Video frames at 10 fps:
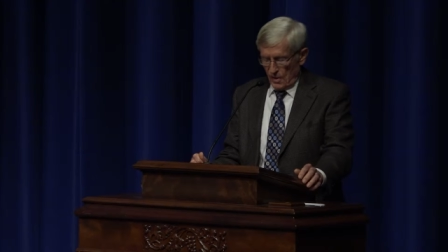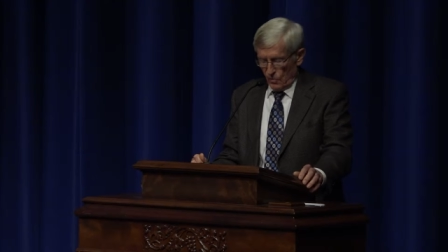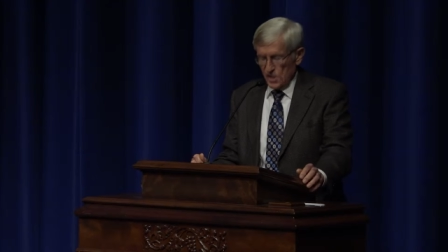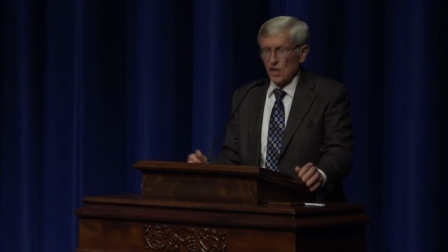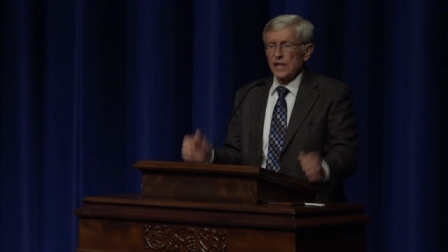
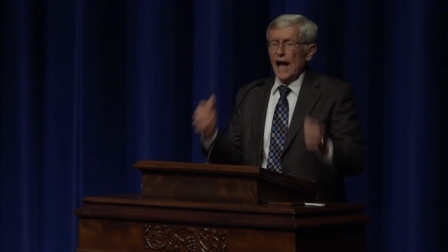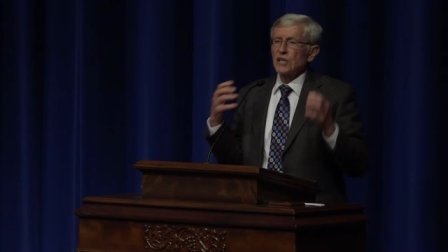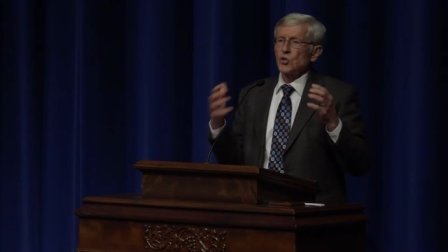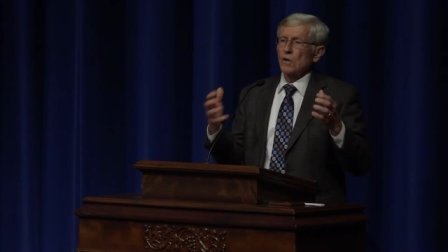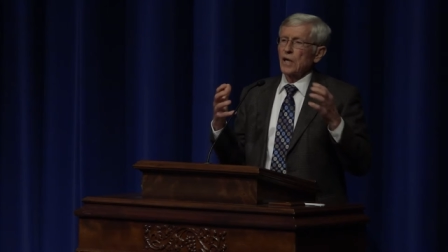was a
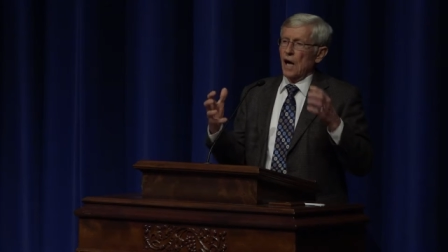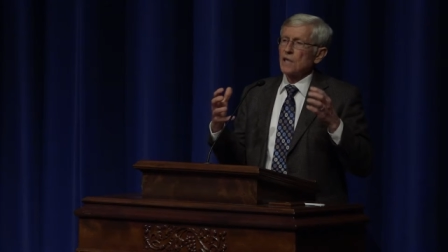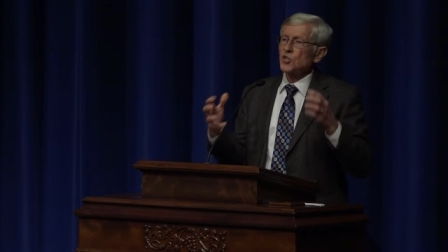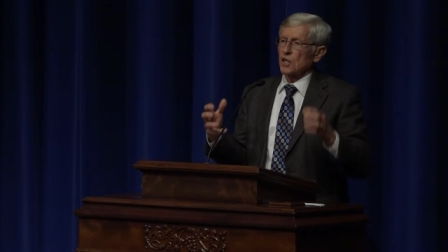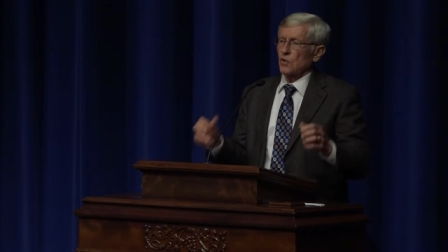natural
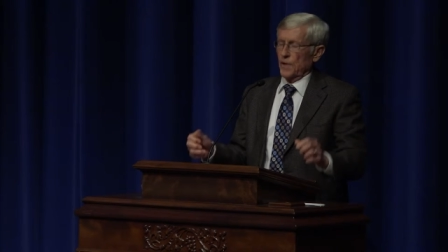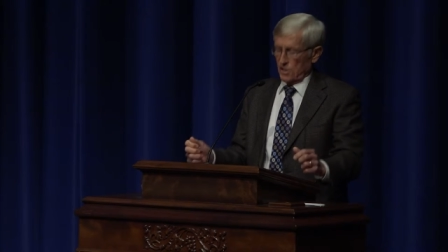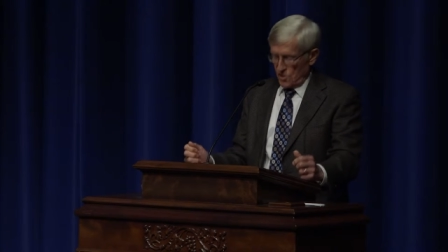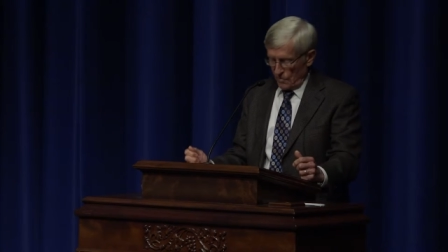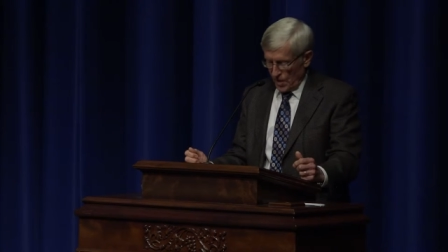
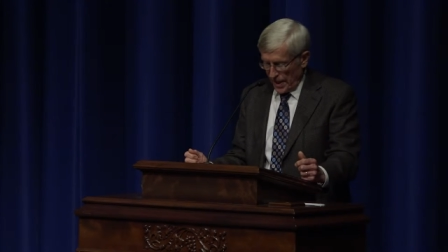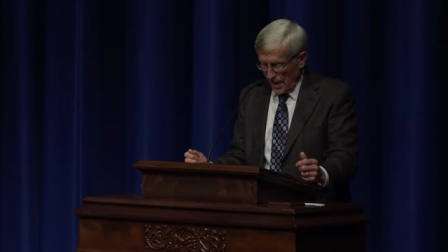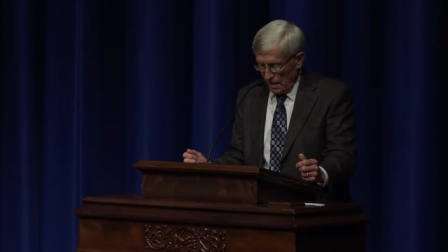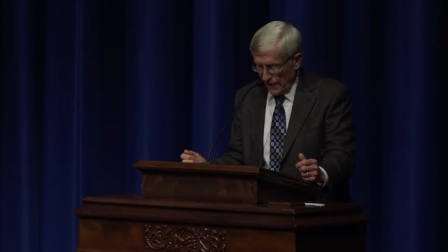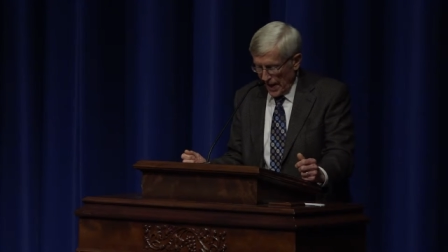consequence of the
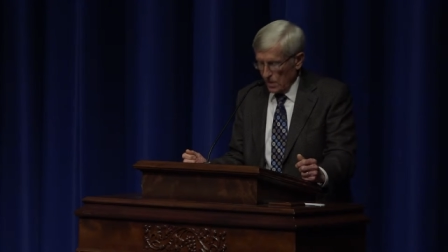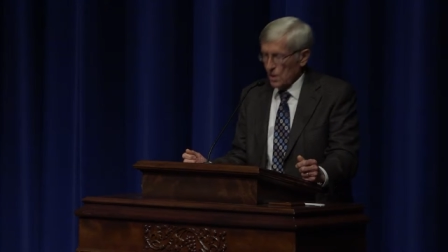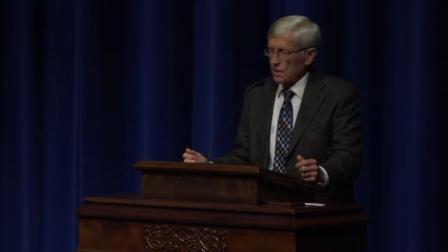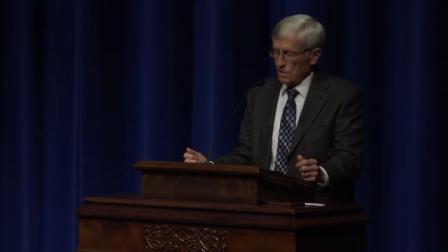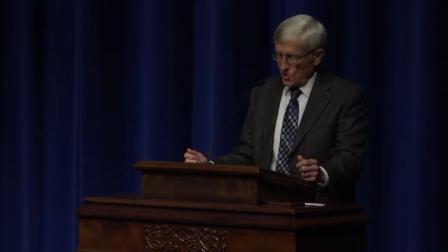kind of
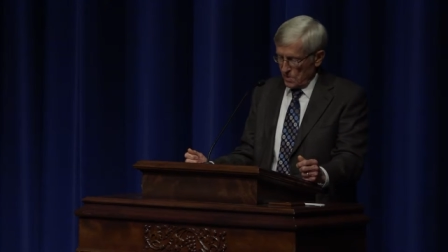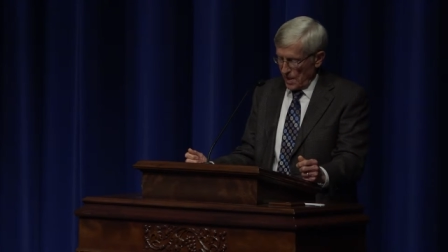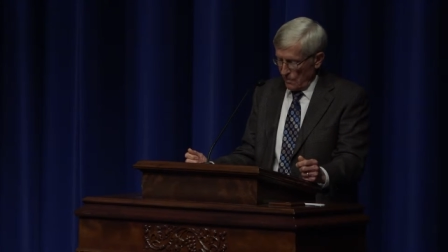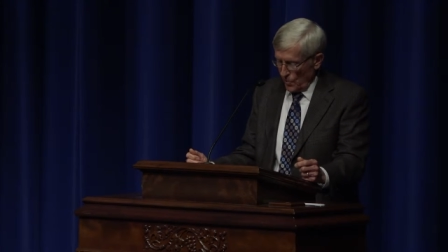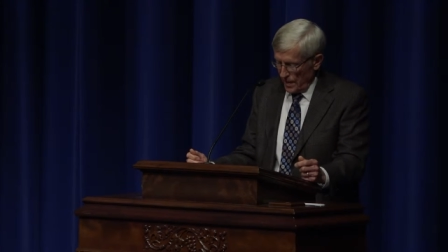agriculture
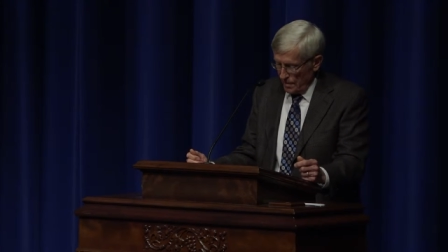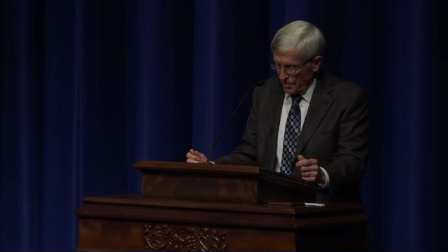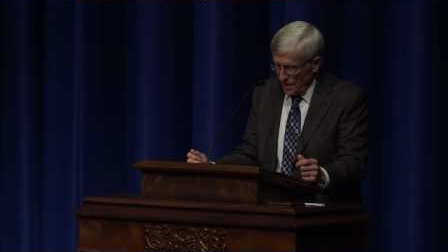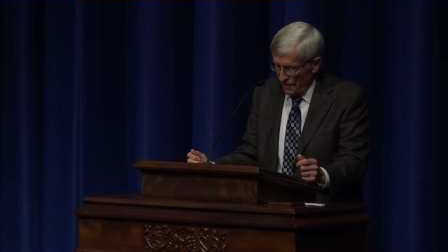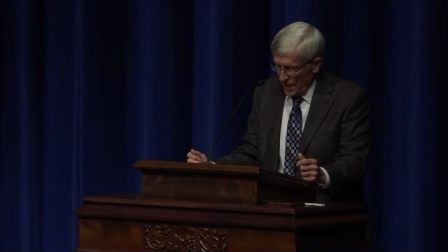that we had
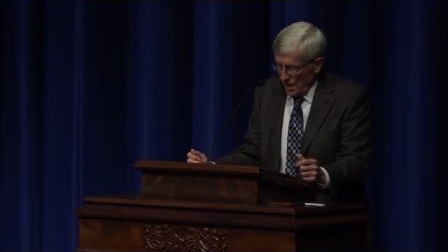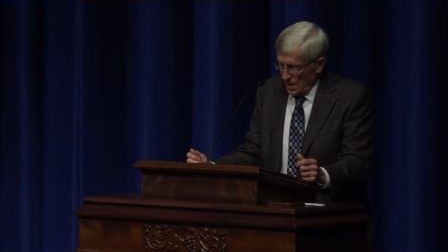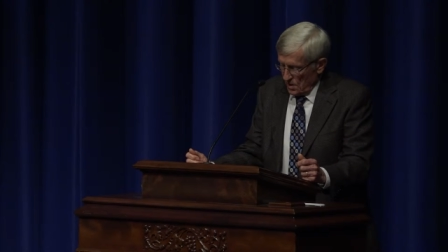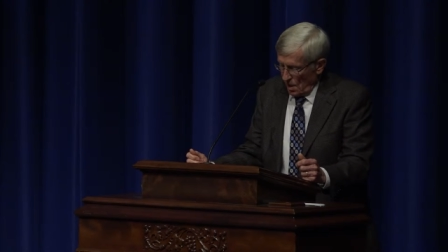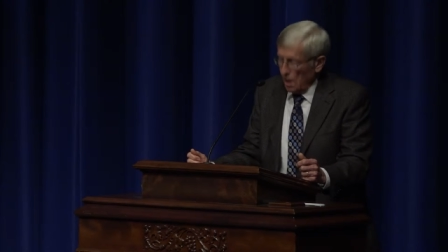been
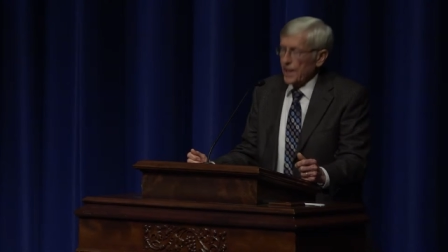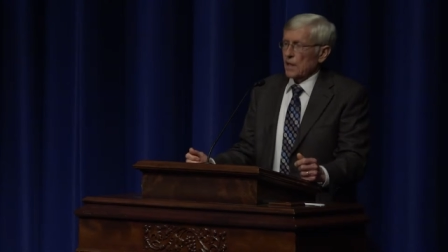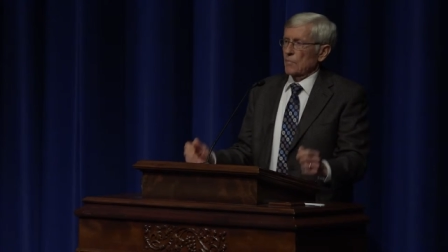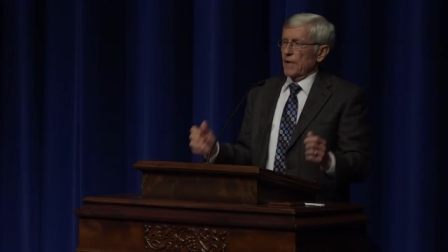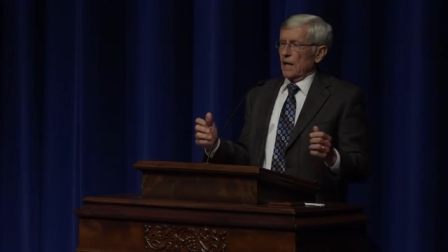
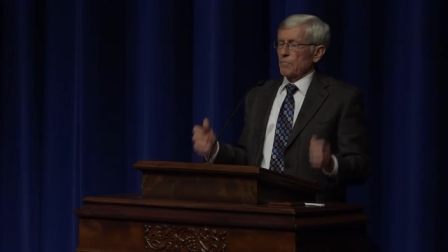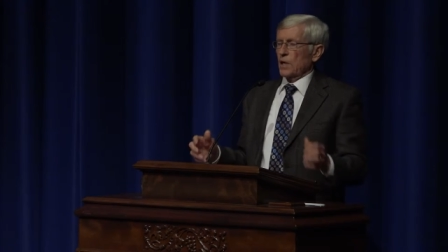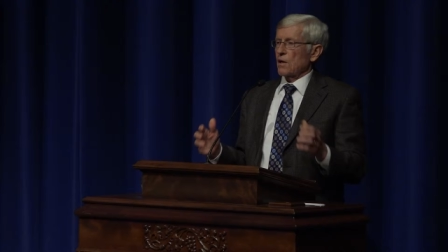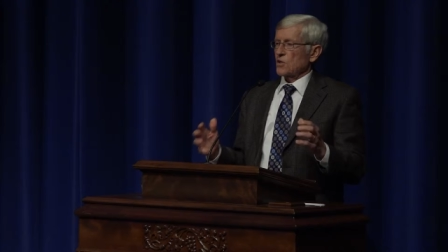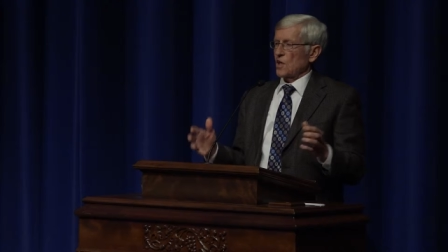talking about,
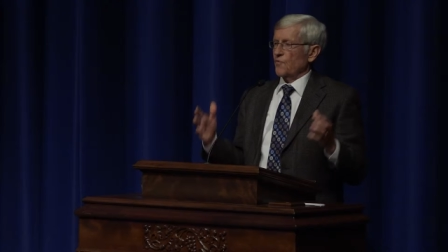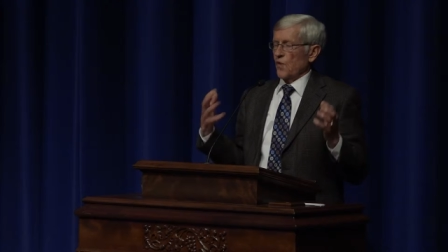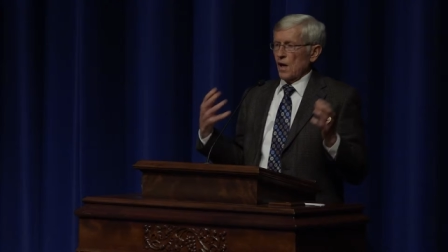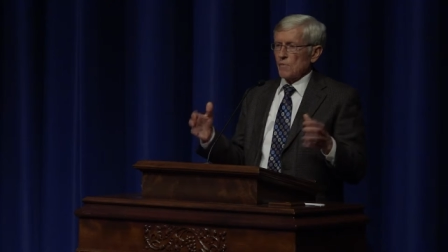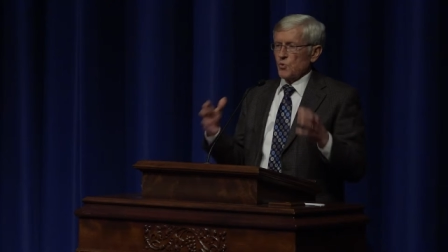because if
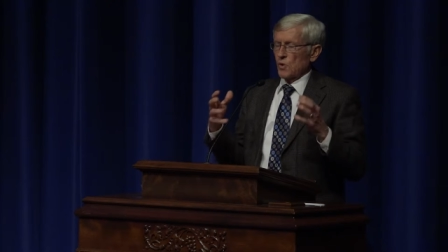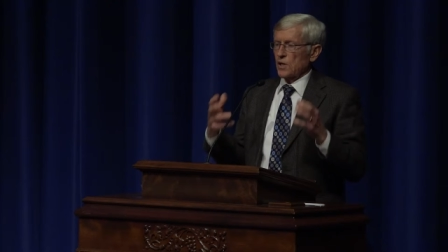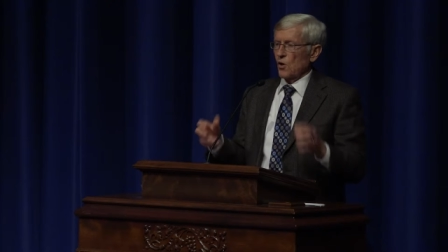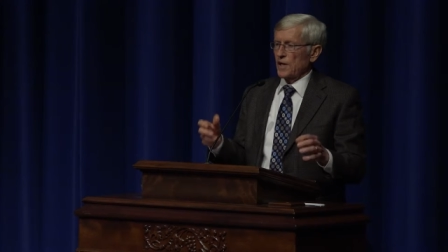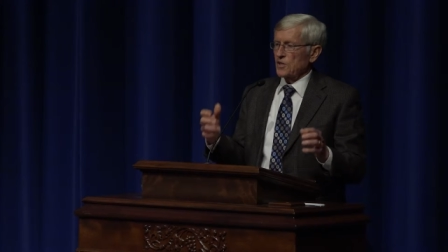farms were
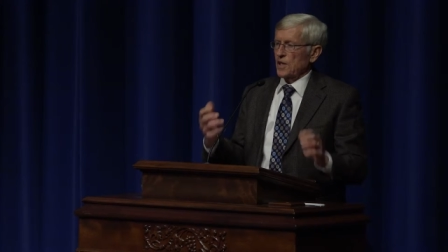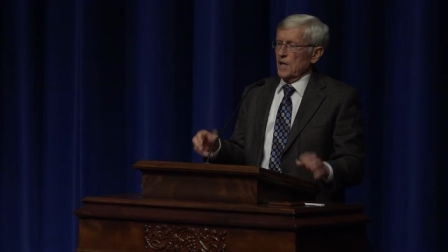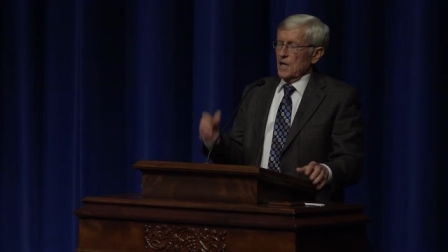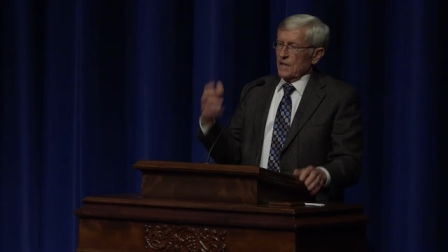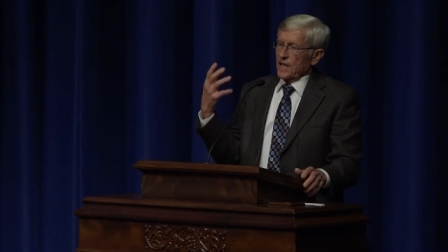going to
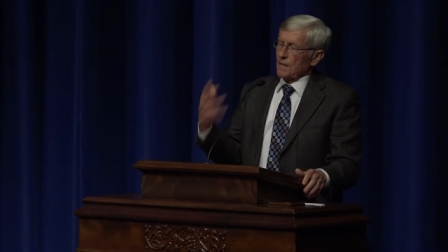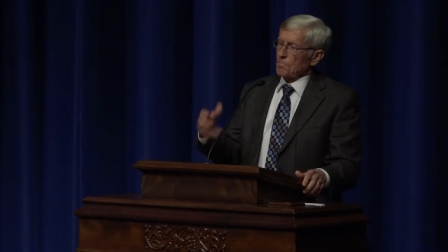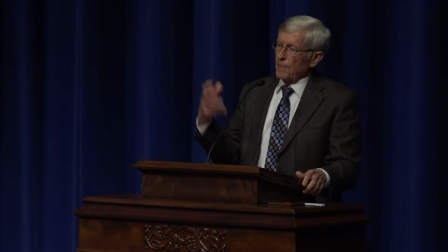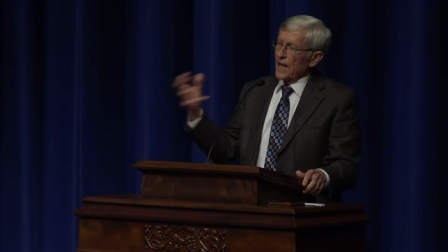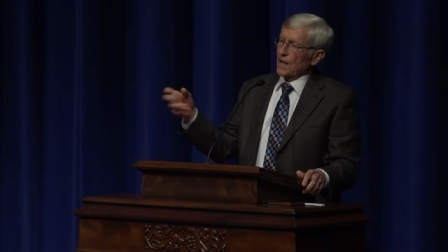
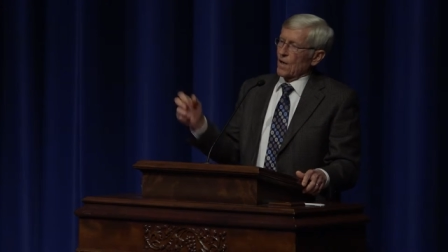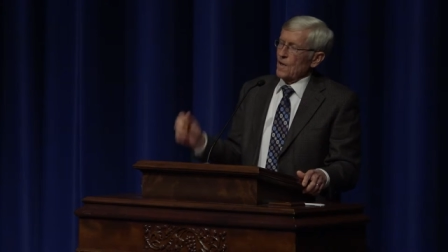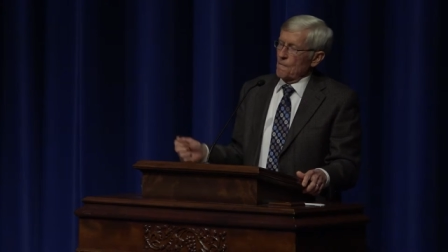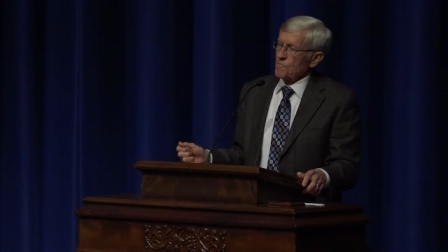get bigger,